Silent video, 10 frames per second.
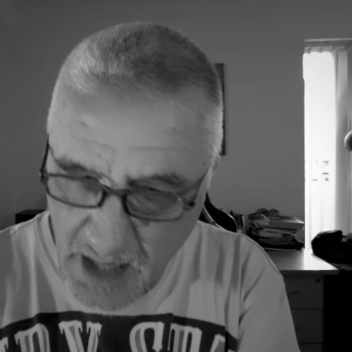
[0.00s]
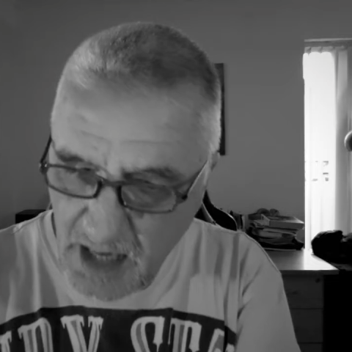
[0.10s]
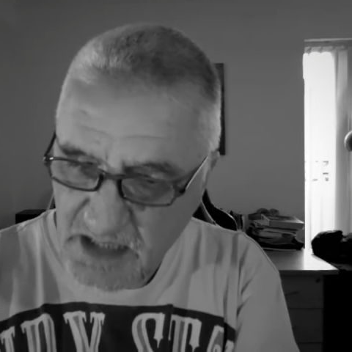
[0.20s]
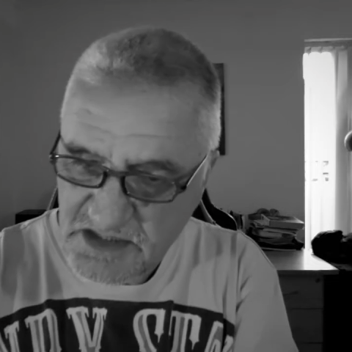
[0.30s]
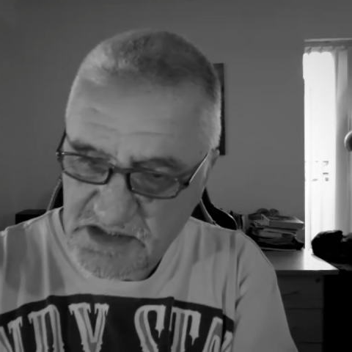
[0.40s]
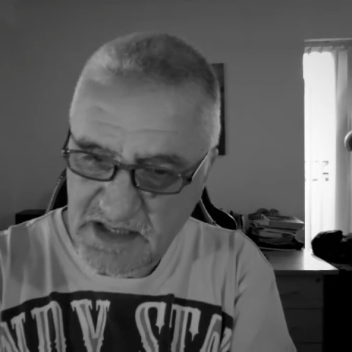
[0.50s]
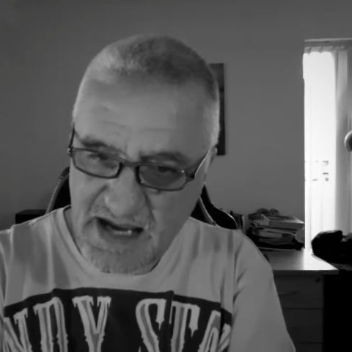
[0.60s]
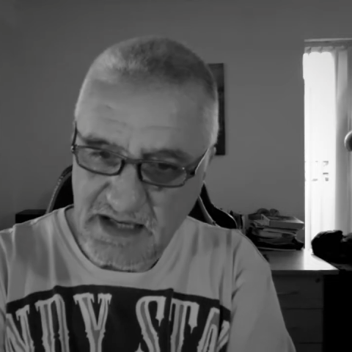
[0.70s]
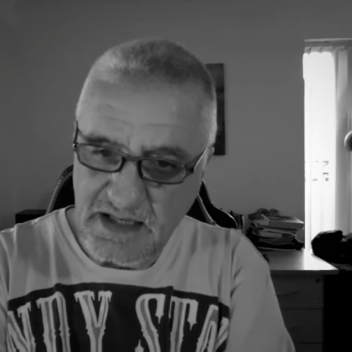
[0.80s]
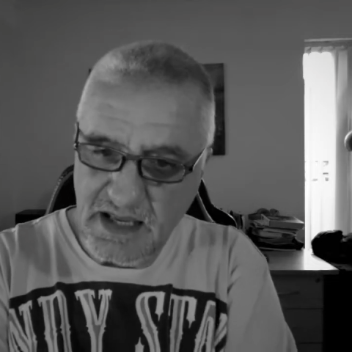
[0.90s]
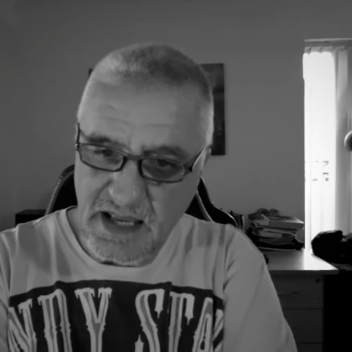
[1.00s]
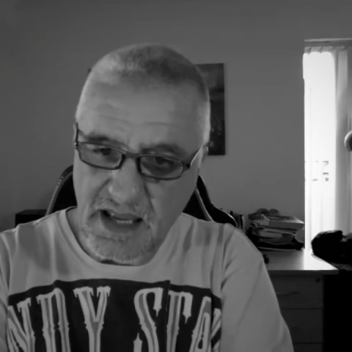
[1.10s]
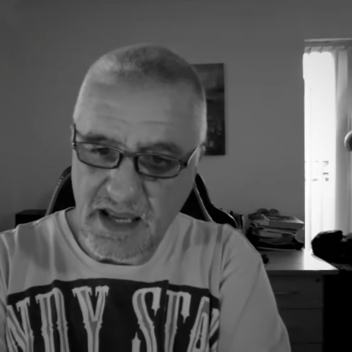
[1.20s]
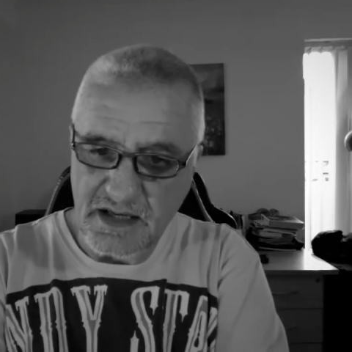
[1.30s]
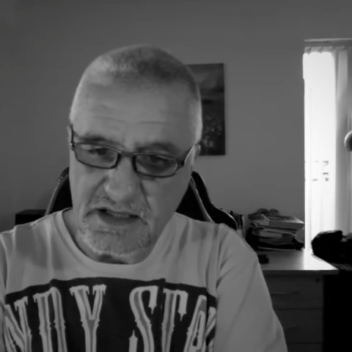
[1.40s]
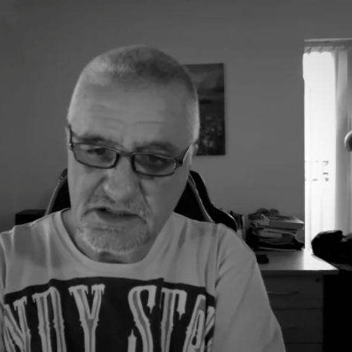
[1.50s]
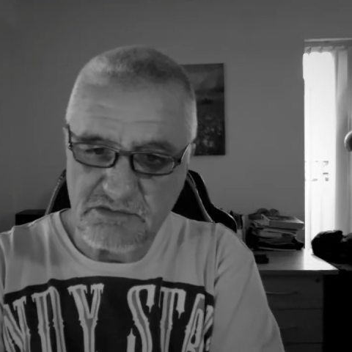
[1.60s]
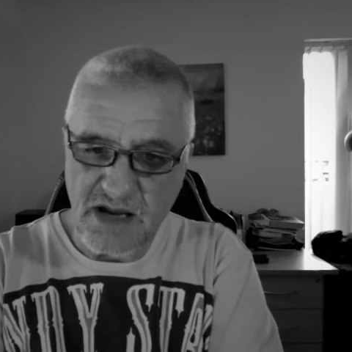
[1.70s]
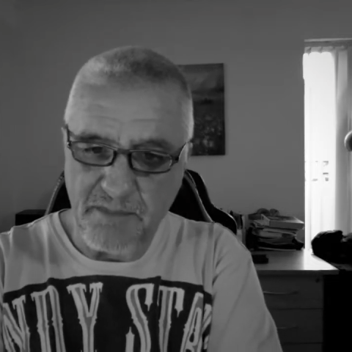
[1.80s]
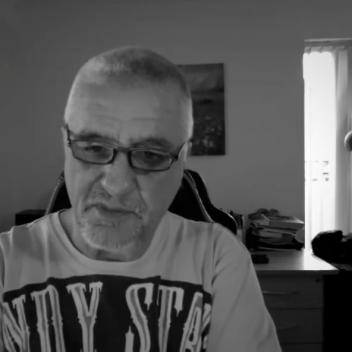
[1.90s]
a slanket it in its
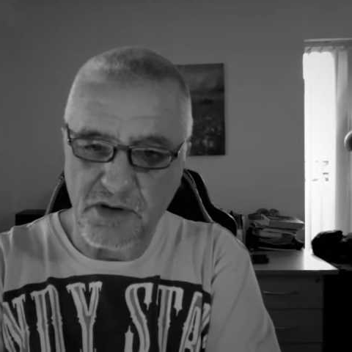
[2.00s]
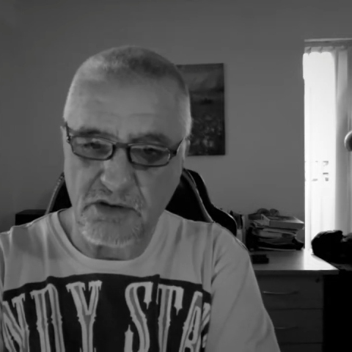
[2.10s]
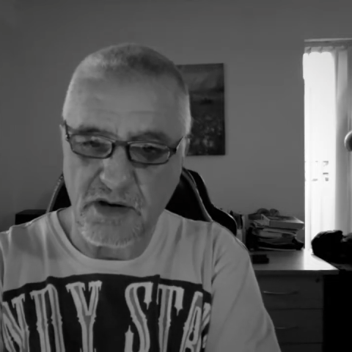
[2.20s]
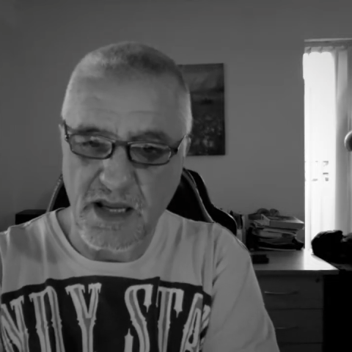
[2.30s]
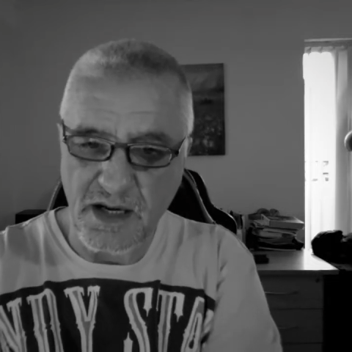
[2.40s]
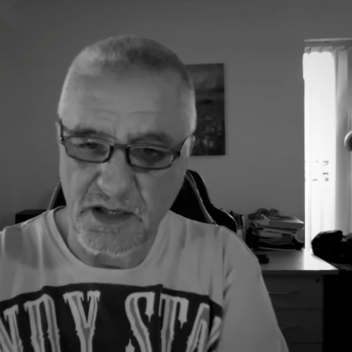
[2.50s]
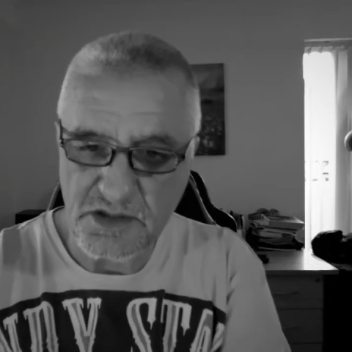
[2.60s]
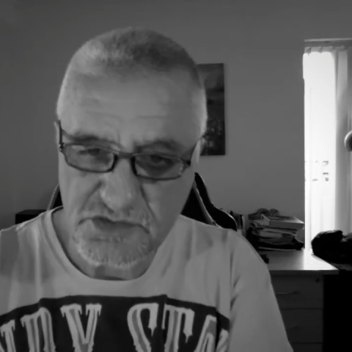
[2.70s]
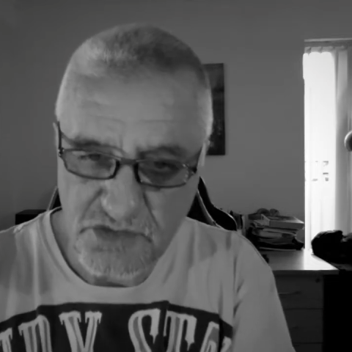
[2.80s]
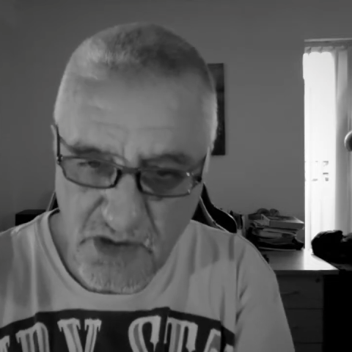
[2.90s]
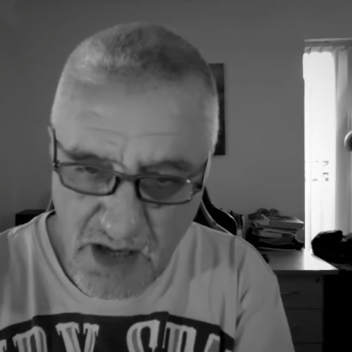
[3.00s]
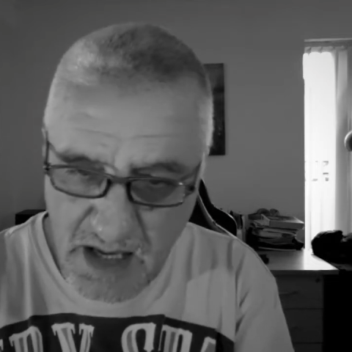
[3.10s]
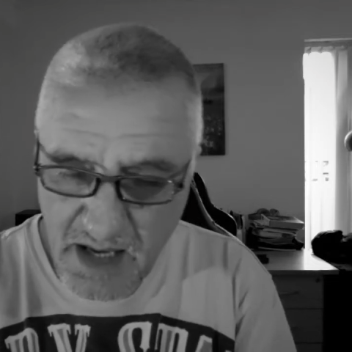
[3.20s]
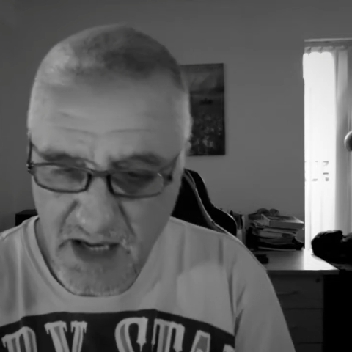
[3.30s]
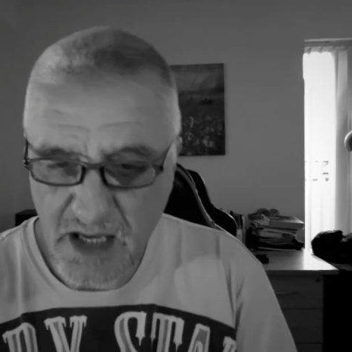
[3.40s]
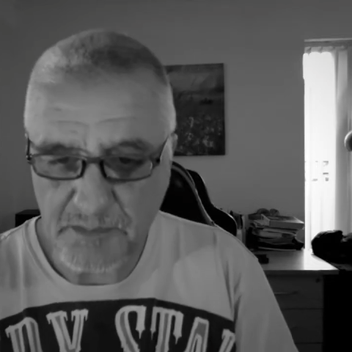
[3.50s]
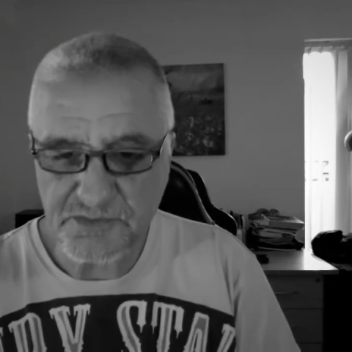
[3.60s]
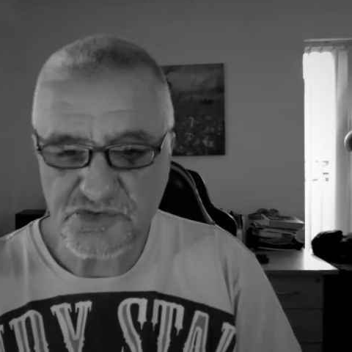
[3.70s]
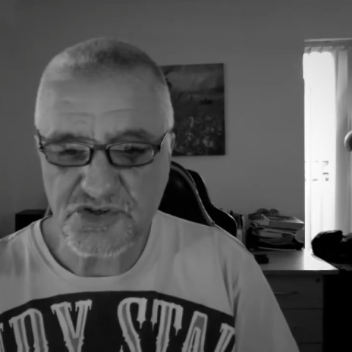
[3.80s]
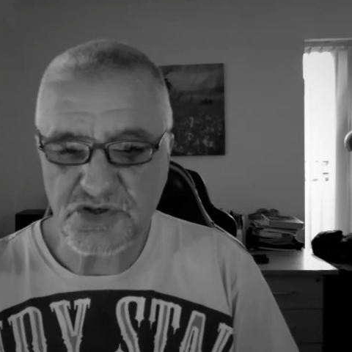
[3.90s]
wrapper, and a dried up
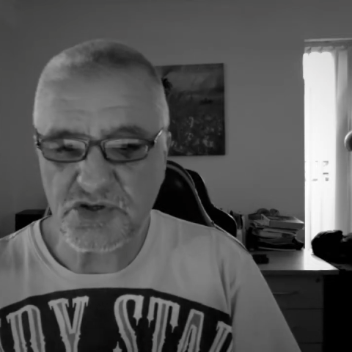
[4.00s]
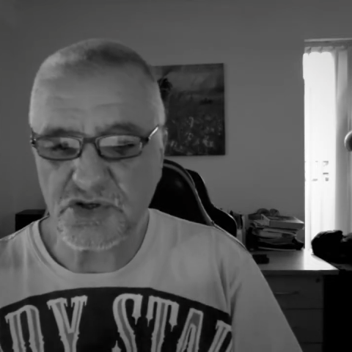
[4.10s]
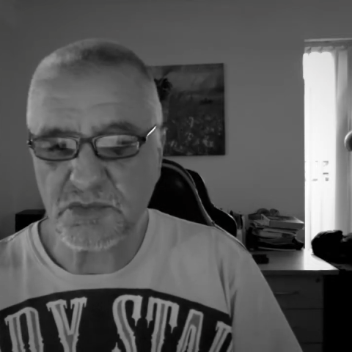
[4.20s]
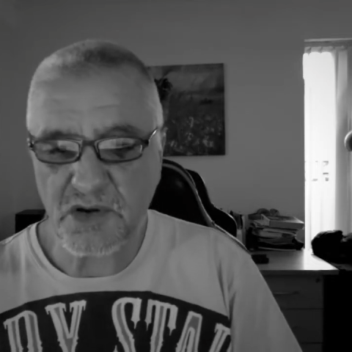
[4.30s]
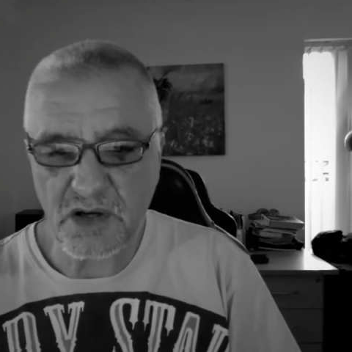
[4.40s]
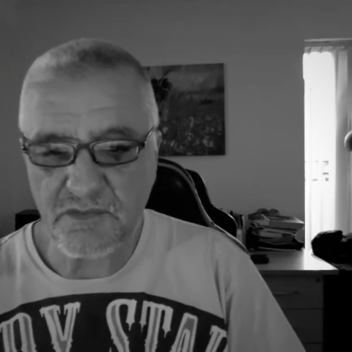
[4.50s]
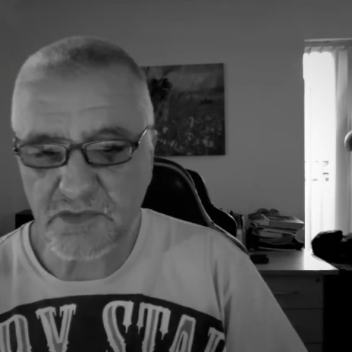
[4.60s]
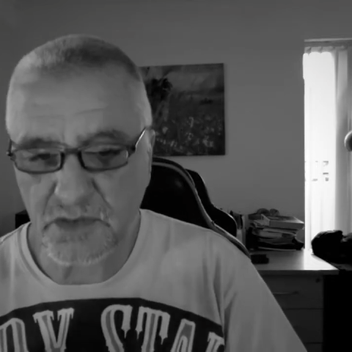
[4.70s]
tube of